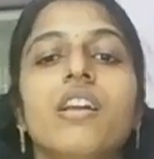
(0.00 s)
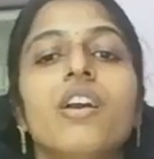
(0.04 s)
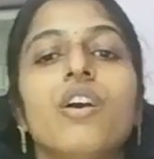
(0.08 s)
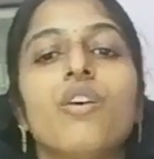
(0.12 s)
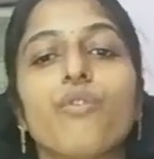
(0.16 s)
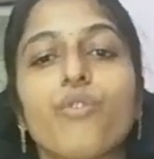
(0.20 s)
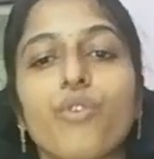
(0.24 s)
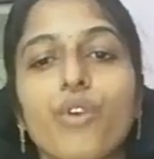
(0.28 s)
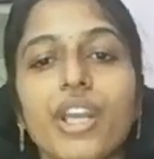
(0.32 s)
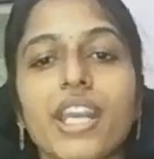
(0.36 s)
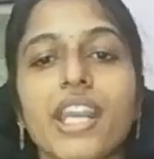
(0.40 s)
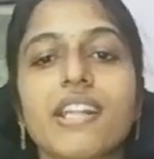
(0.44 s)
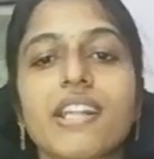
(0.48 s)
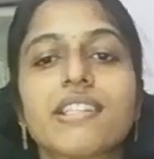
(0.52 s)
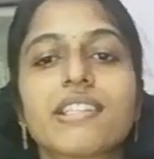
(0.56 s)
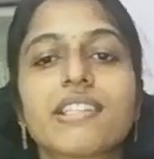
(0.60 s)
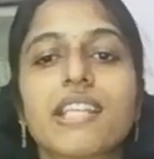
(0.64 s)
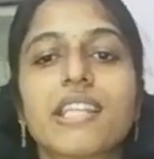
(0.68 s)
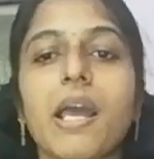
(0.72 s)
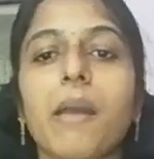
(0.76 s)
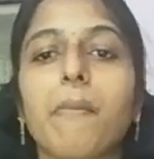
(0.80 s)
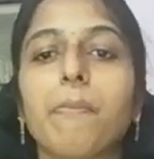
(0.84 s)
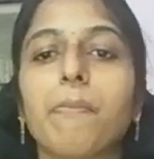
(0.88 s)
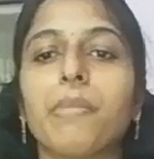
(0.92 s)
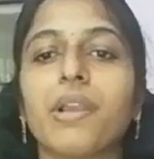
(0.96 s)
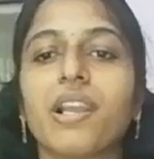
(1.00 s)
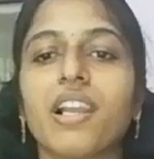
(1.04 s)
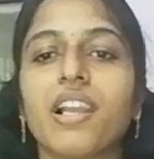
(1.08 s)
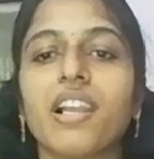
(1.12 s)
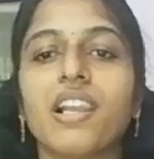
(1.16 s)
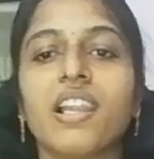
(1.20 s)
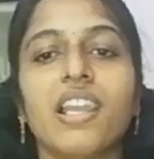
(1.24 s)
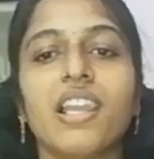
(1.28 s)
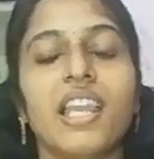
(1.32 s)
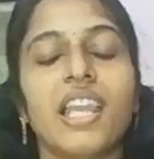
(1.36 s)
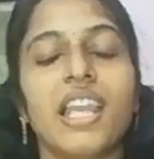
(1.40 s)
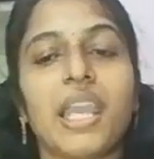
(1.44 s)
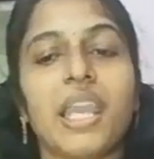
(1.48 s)
For example,
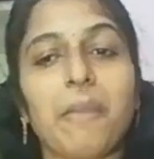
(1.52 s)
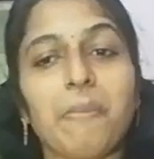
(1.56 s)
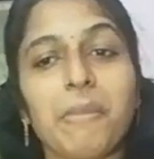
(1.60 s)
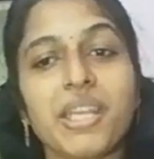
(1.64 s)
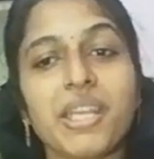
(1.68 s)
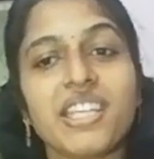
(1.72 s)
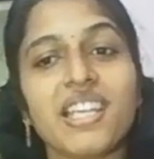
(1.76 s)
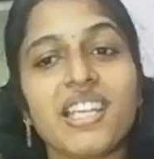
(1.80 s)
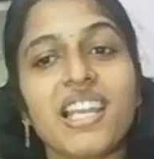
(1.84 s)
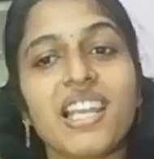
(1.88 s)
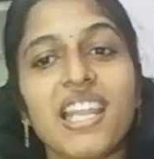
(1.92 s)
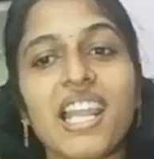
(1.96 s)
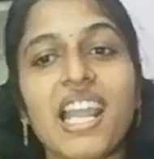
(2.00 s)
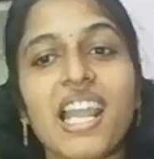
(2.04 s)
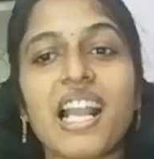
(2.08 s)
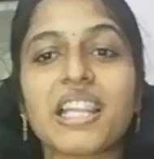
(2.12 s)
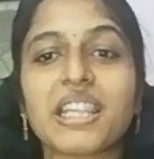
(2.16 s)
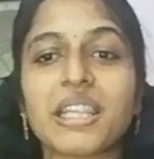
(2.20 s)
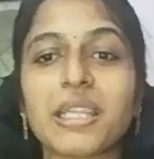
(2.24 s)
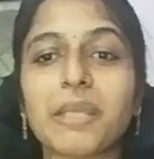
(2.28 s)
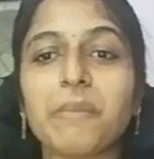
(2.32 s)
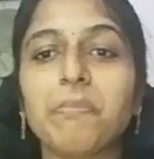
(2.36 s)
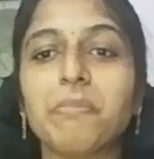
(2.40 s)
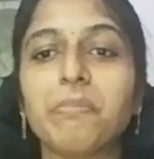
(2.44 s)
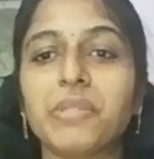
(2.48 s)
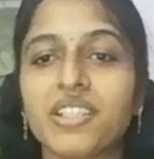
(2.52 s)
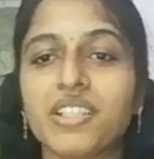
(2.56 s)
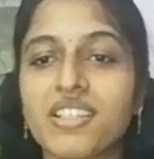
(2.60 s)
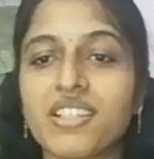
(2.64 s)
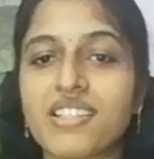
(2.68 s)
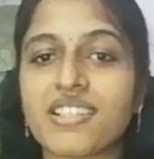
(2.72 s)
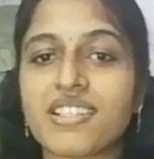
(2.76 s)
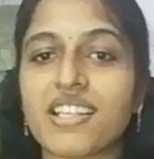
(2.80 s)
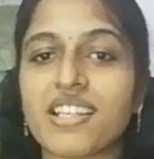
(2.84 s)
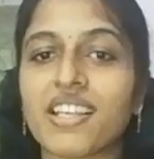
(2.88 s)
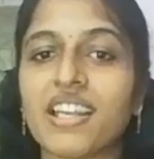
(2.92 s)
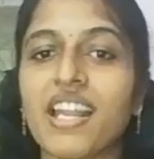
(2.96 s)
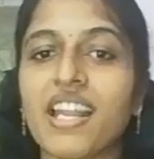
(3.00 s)
a mentally healthy
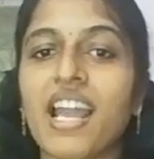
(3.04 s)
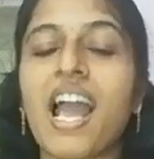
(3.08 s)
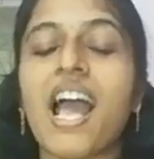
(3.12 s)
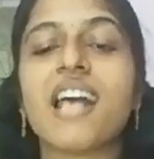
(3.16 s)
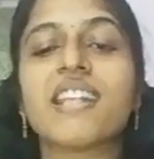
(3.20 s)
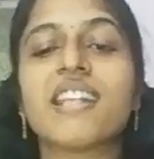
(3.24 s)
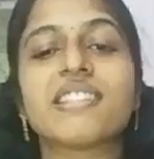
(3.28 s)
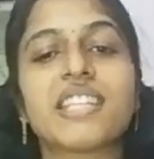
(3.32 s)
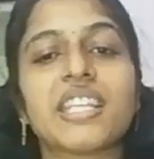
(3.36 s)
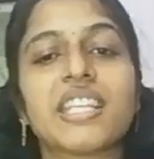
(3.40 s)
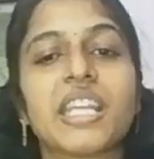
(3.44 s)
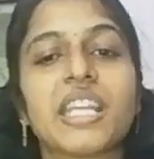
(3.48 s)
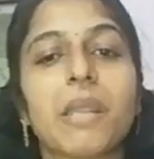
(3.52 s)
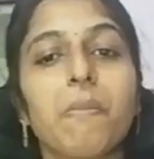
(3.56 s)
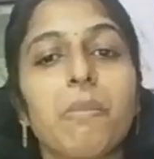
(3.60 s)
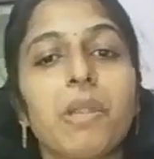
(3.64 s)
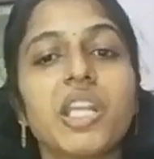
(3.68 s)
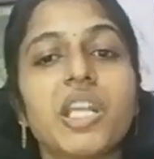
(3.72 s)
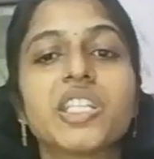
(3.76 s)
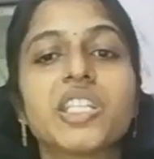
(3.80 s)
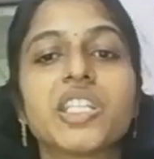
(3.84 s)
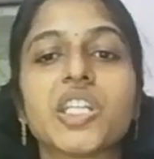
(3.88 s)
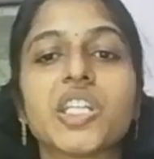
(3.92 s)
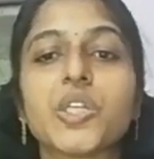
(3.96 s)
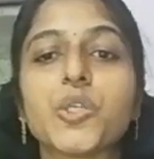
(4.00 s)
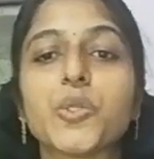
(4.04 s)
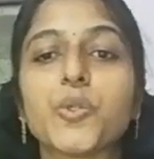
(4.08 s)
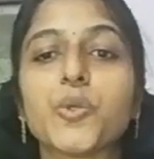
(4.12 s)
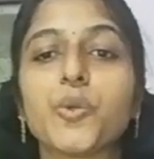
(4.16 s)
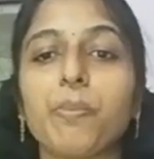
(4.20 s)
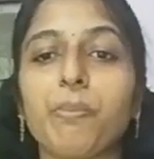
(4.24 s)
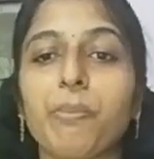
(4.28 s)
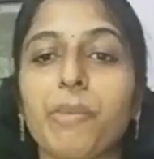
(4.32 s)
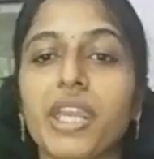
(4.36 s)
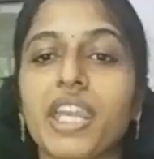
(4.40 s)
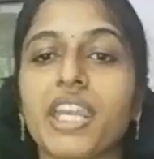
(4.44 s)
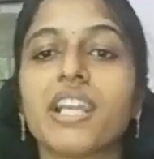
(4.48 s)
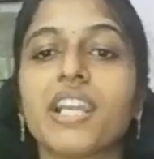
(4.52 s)
person has an ability to
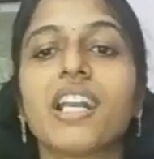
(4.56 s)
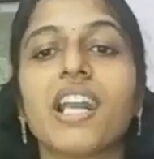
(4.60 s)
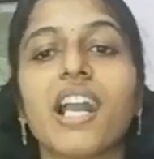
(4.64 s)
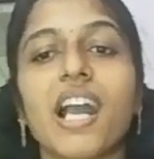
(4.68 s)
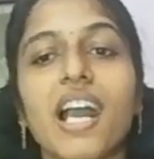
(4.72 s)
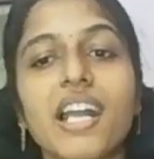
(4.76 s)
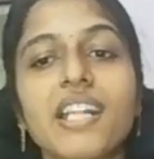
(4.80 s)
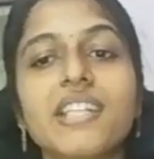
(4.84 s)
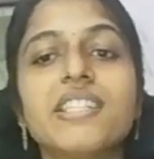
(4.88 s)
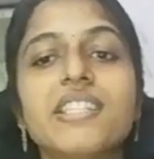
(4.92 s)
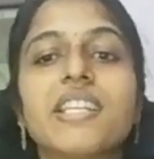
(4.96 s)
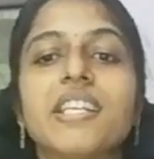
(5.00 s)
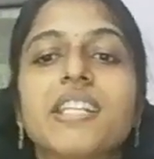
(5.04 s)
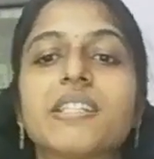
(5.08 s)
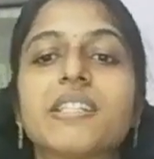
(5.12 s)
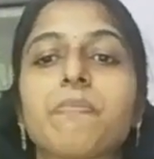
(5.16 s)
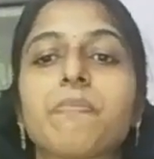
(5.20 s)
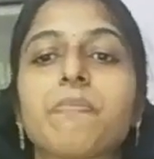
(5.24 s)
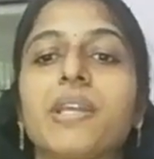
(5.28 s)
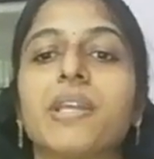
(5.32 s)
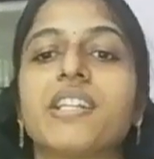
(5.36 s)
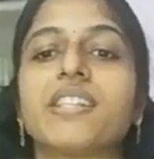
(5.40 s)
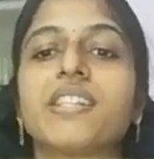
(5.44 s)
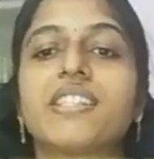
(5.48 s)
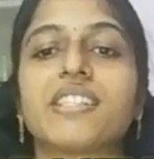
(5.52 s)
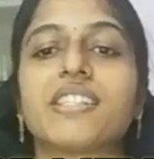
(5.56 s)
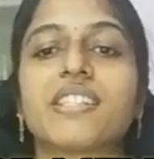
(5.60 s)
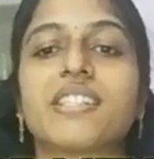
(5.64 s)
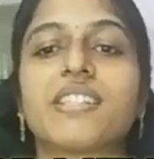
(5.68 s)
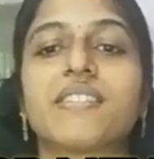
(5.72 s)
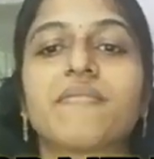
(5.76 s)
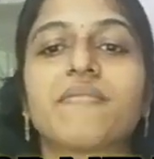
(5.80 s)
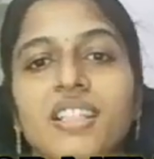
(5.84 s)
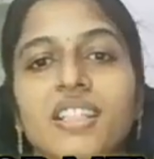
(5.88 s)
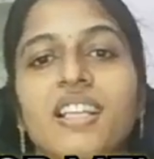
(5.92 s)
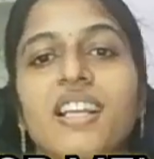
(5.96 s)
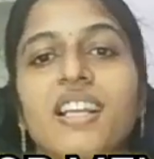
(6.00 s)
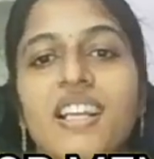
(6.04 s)
make adjustments.
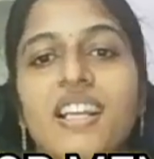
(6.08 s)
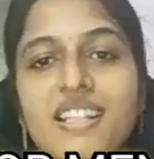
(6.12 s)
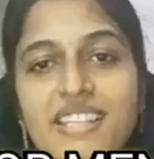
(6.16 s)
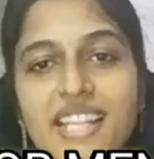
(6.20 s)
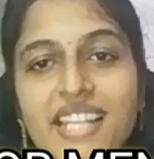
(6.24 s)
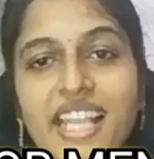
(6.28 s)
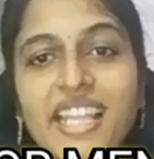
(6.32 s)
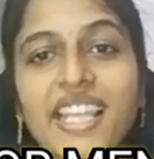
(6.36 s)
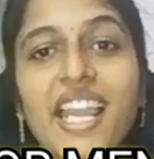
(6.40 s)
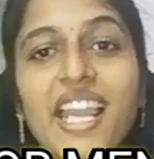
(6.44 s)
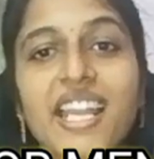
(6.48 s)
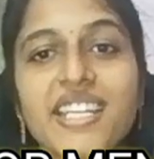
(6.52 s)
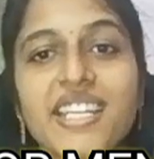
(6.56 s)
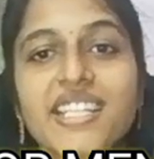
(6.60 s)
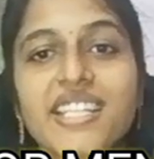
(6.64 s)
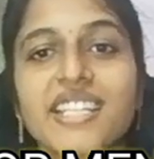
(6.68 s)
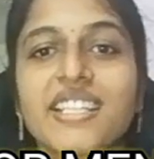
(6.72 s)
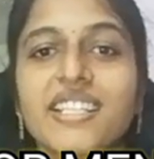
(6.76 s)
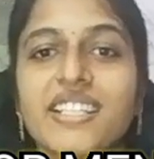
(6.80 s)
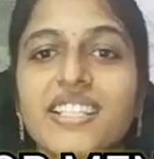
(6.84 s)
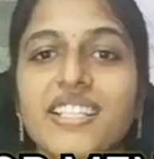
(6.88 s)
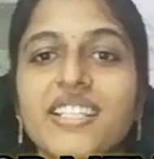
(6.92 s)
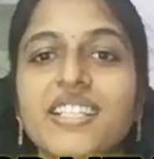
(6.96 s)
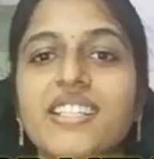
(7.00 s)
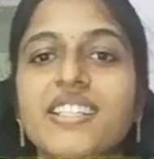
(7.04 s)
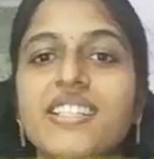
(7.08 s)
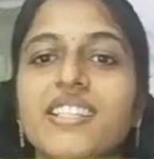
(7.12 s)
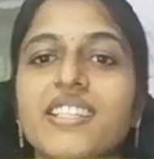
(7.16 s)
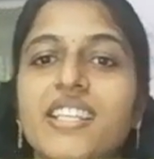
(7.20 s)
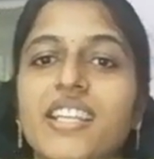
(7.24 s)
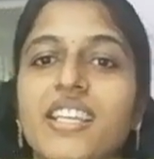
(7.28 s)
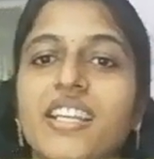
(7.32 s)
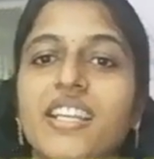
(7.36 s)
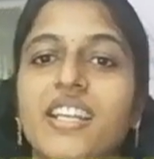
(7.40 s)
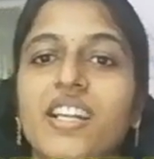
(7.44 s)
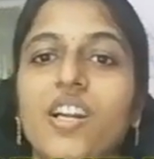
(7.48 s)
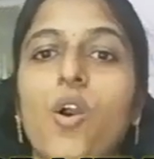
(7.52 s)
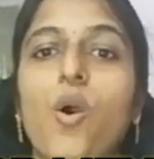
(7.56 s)
Psychiatric
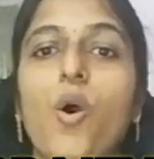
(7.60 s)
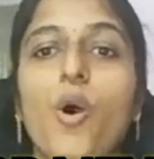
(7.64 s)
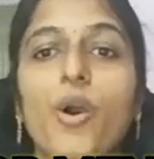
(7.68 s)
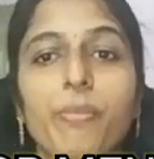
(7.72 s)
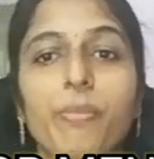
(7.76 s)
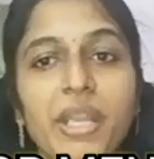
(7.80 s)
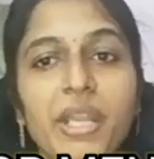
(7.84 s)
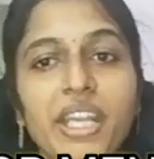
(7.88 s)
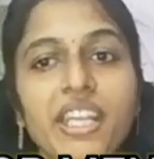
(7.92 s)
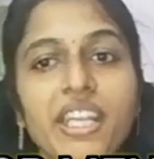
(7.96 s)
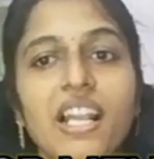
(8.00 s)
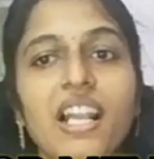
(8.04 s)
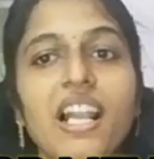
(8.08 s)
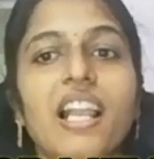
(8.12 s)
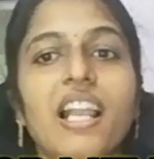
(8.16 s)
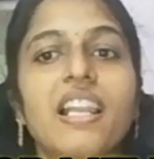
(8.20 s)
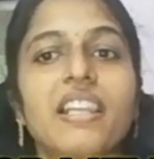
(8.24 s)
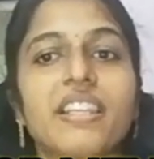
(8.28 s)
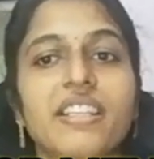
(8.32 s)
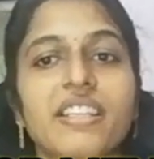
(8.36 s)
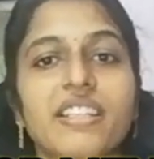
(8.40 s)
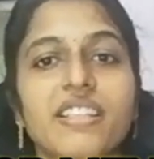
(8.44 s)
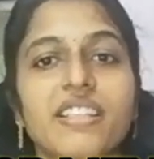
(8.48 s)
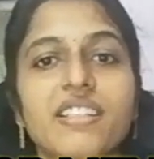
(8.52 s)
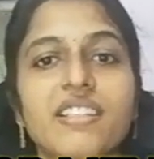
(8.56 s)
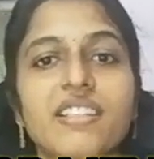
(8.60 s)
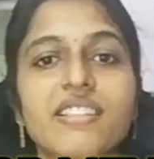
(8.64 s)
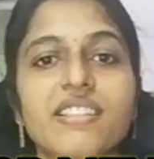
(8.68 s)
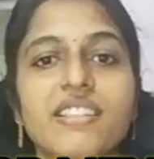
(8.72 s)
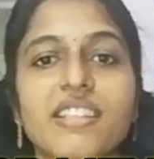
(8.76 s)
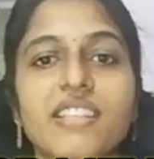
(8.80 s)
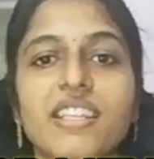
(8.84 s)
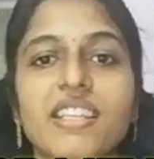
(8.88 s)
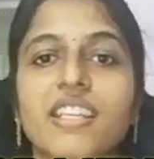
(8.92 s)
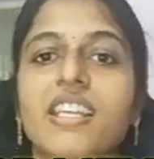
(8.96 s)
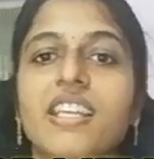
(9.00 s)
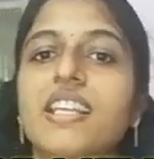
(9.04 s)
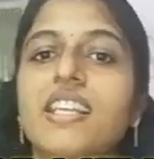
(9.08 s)
nursing or mental health
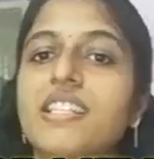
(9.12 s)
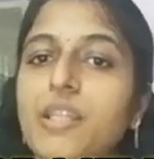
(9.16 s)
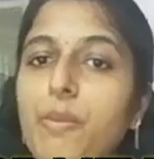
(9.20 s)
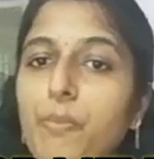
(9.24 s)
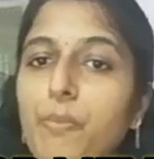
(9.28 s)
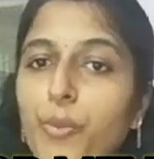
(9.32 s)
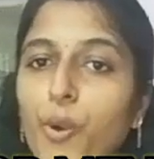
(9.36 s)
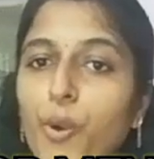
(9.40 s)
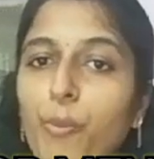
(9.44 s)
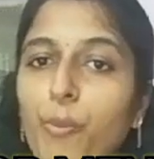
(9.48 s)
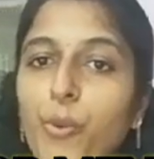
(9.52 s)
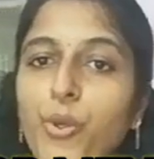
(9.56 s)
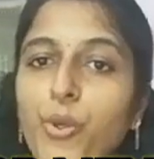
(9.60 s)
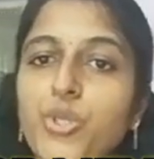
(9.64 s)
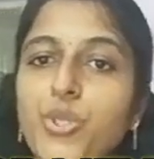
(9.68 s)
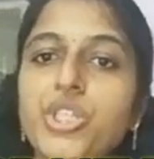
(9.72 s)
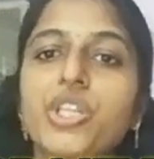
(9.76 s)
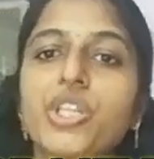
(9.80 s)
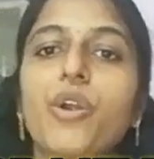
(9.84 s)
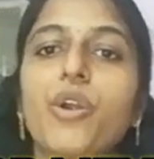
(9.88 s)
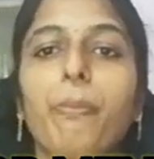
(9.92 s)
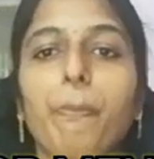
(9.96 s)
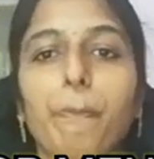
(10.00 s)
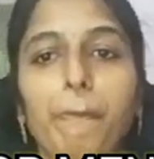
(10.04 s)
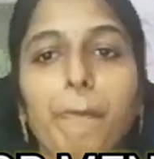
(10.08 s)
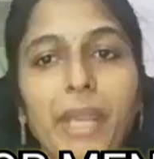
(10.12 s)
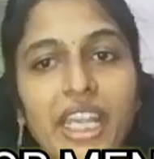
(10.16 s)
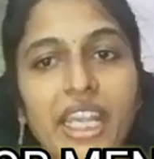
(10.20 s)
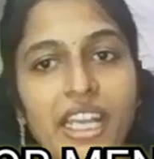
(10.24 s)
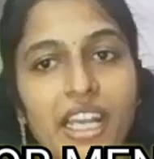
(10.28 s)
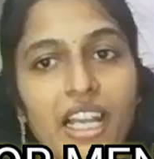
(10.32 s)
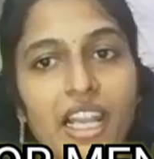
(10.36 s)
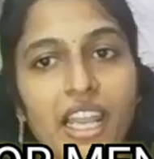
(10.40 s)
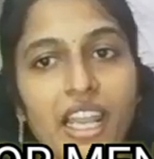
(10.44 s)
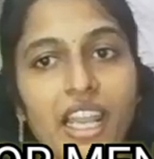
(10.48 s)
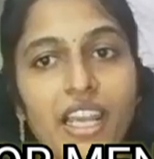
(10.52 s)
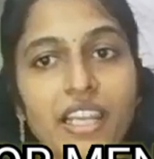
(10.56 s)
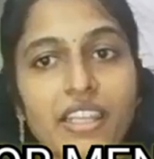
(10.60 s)
nursing is the promotion of mental
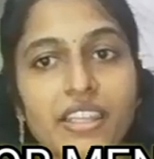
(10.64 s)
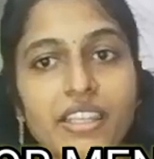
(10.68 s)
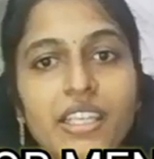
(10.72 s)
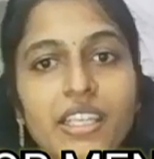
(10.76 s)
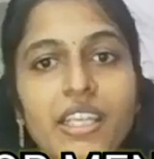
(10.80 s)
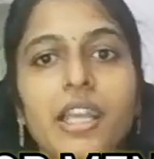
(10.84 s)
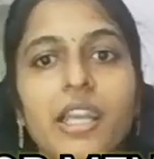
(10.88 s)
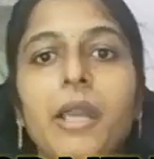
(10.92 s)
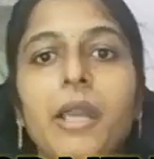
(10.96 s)
health,